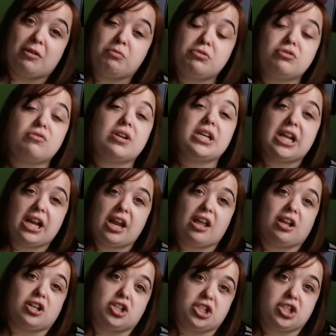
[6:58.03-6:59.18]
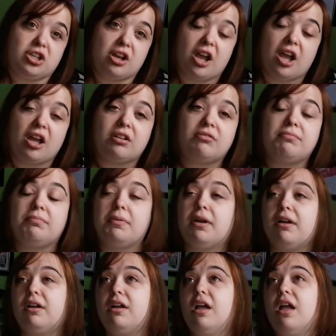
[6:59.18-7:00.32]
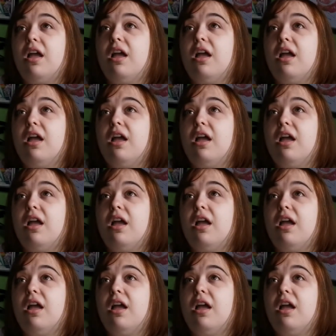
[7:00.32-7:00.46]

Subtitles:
was already a largish girl, but